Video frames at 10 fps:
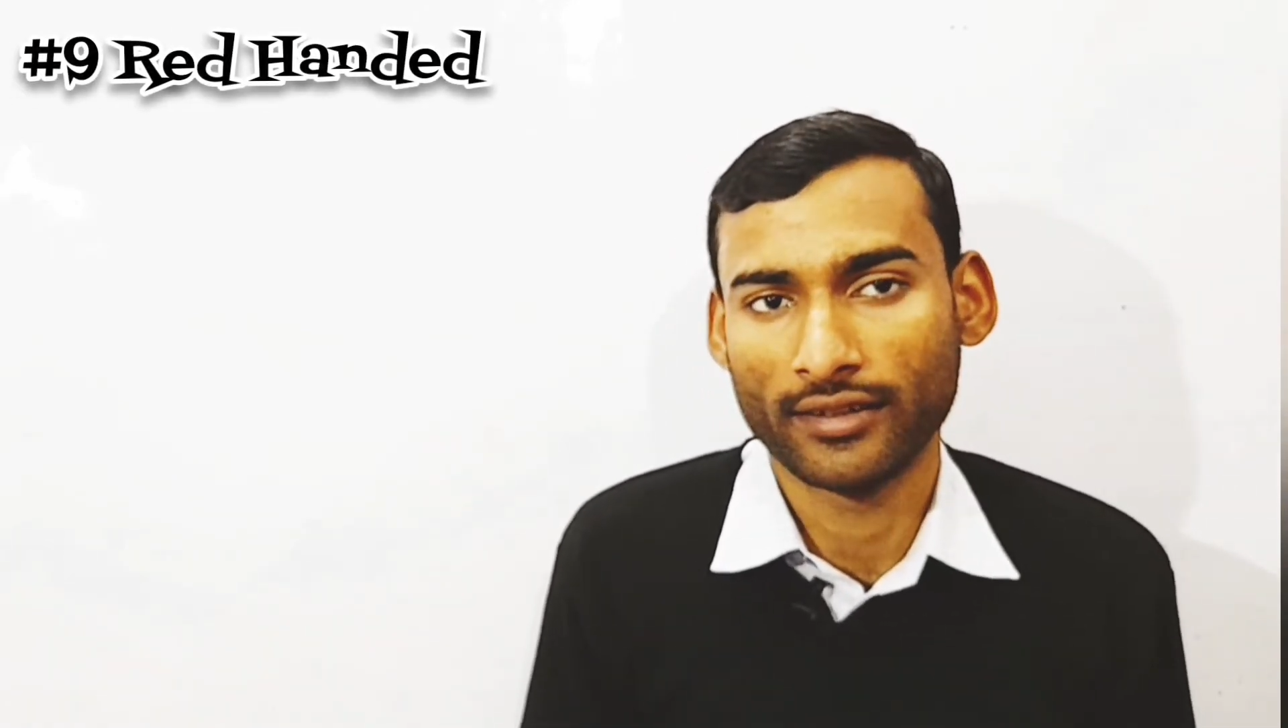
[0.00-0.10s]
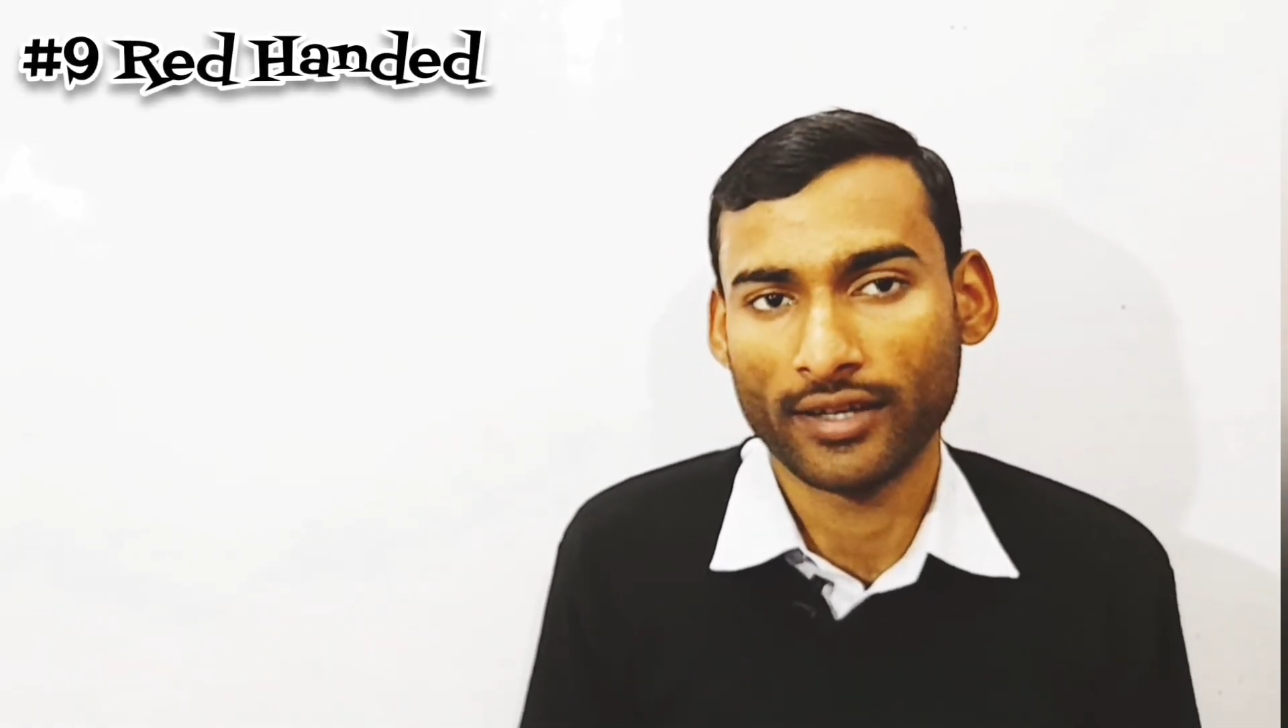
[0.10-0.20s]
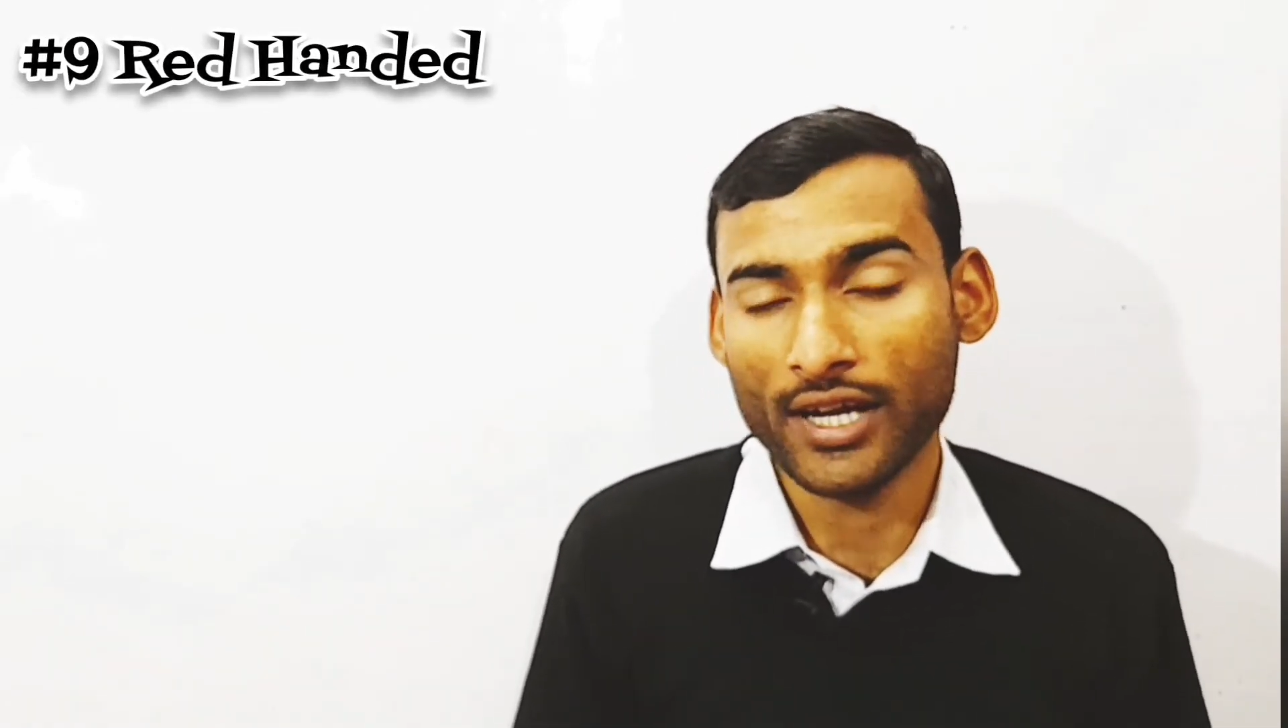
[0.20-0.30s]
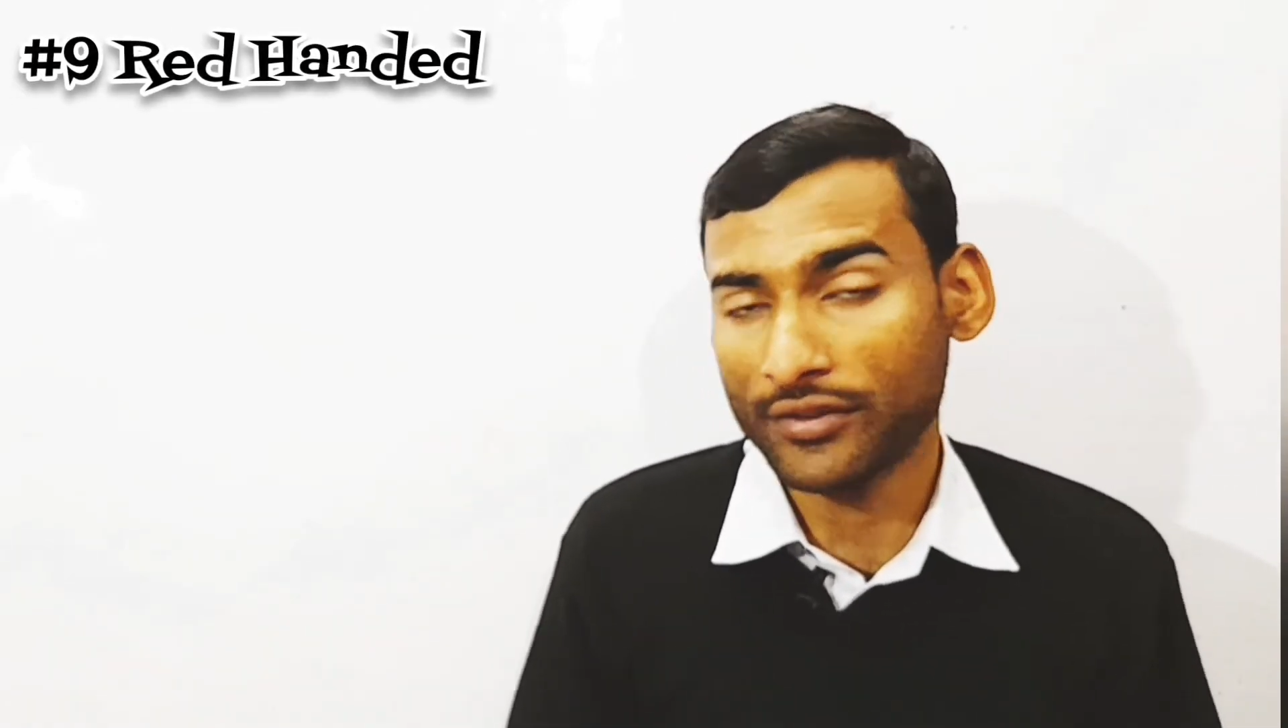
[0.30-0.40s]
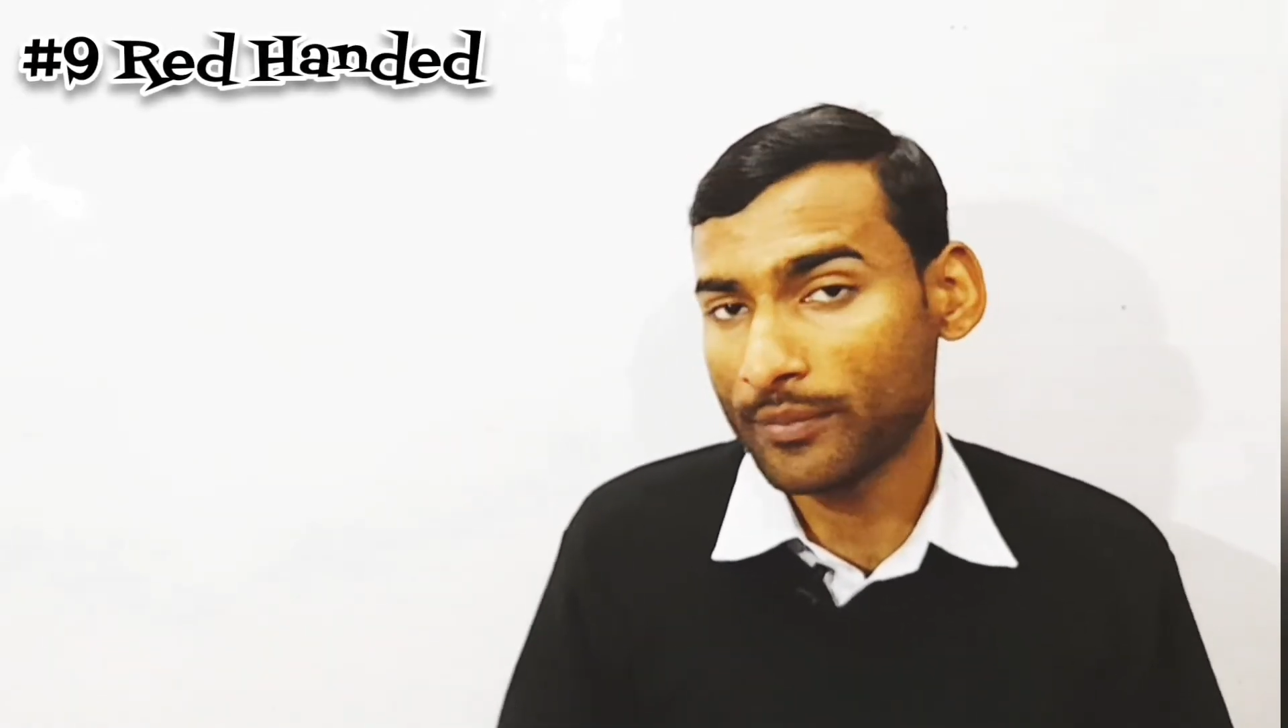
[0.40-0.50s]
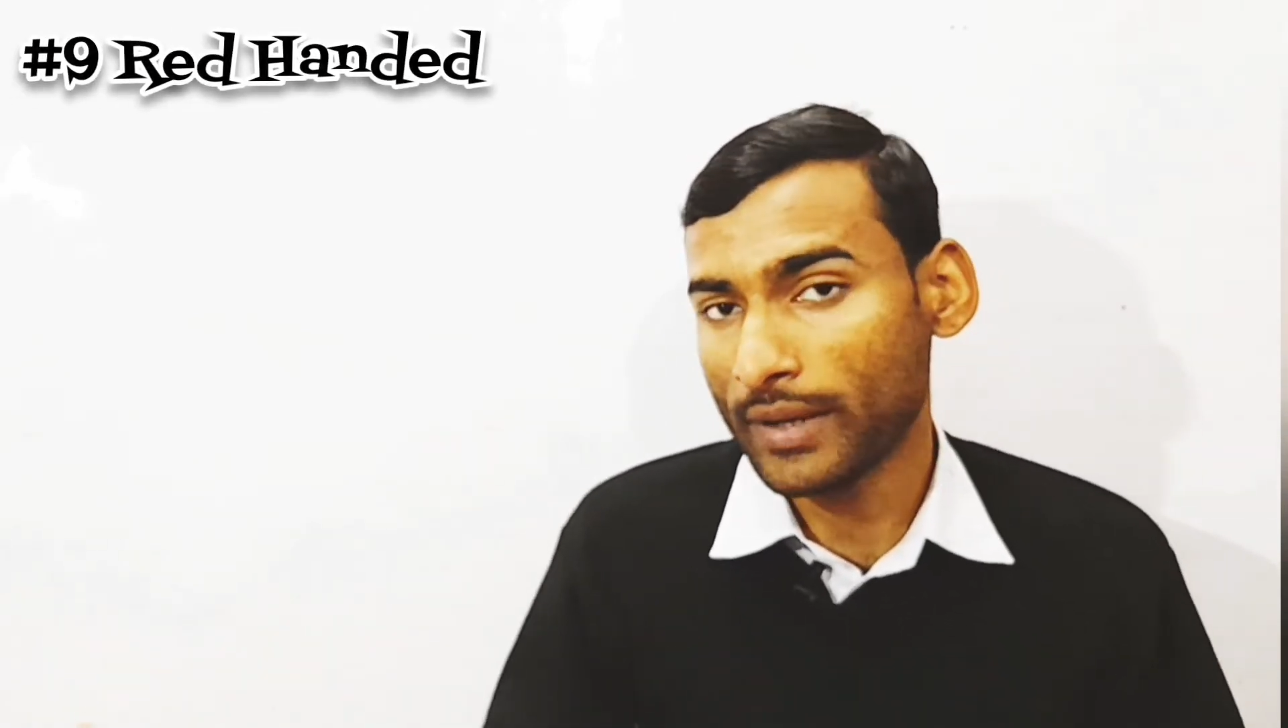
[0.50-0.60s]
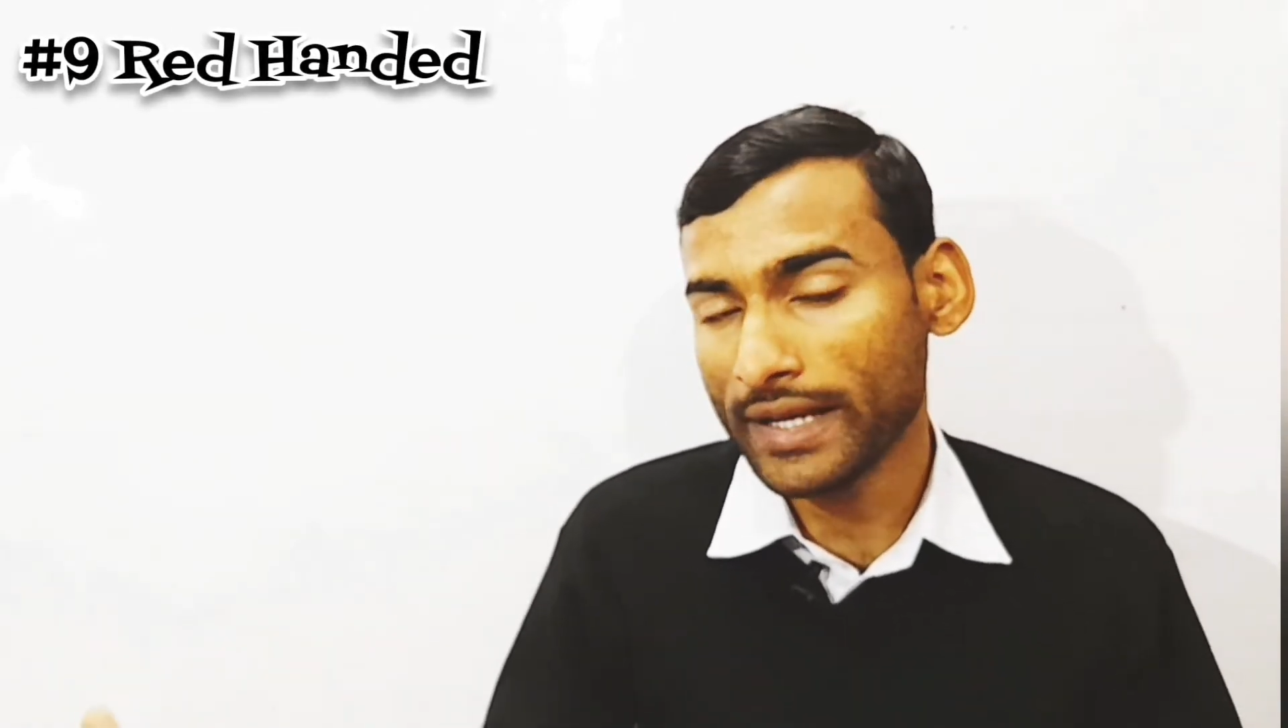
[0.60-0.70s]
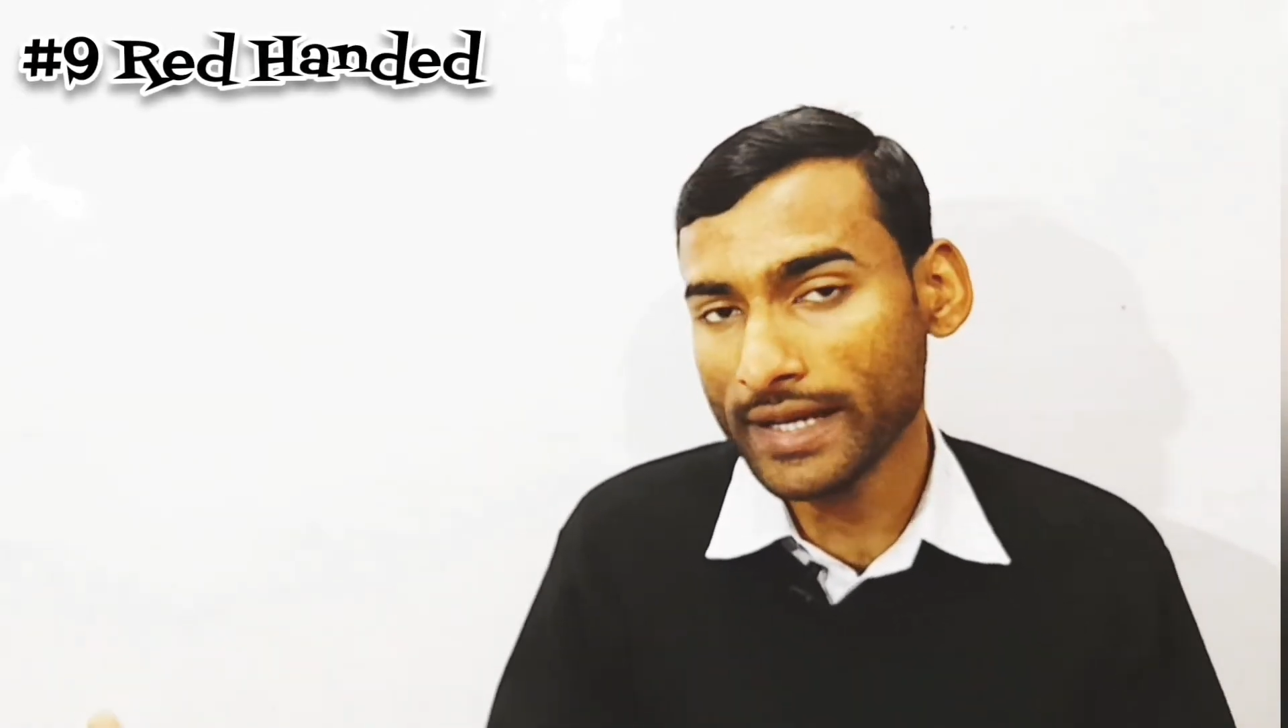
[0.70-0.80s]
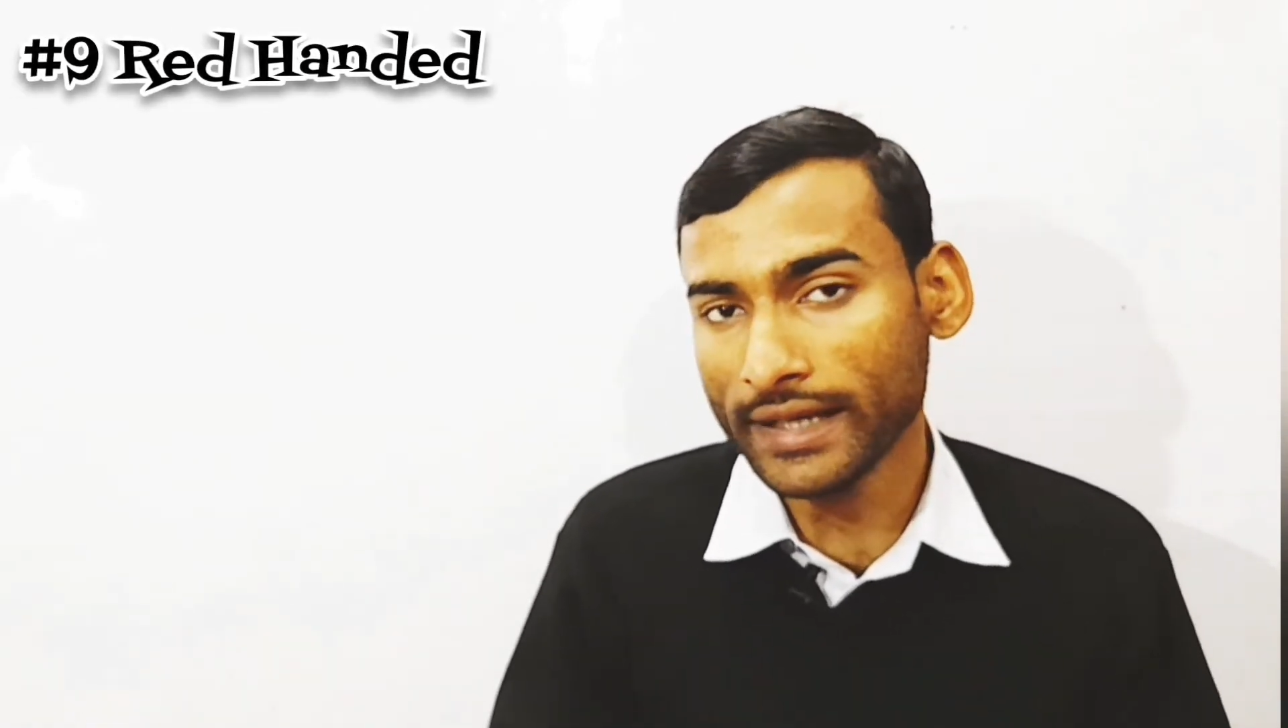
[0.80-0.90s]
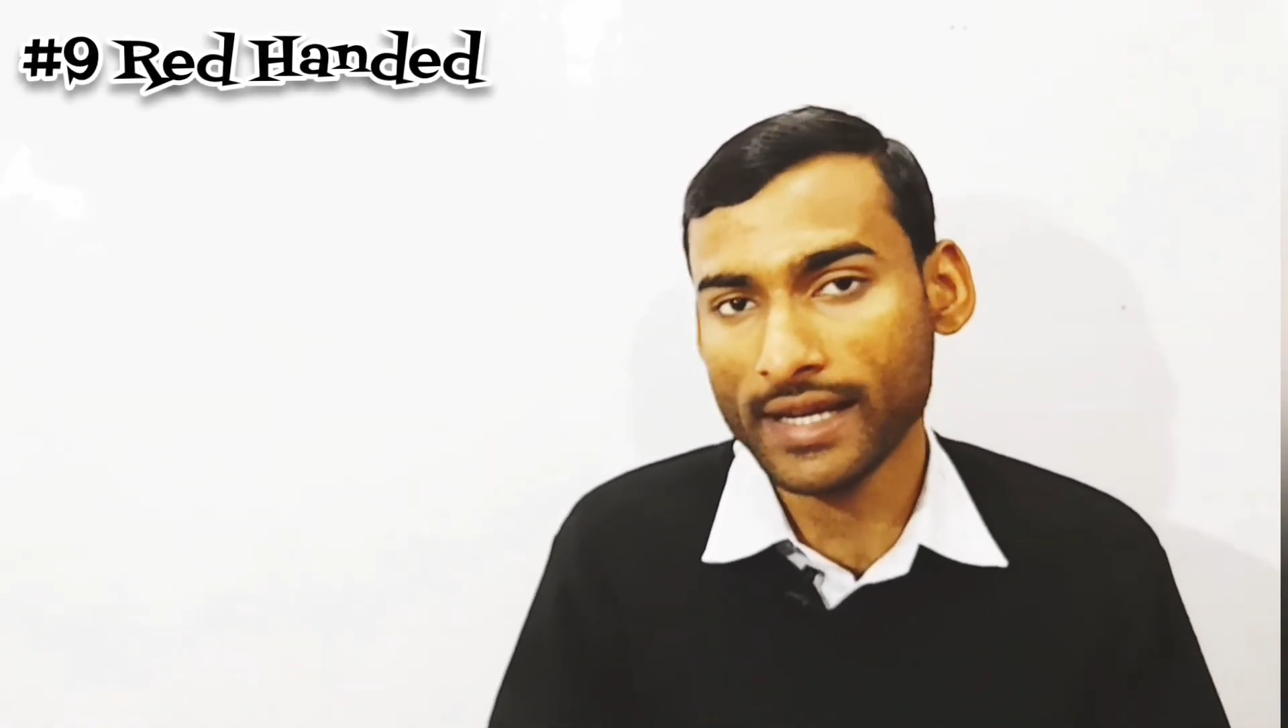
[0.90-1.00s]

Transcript: Its meaning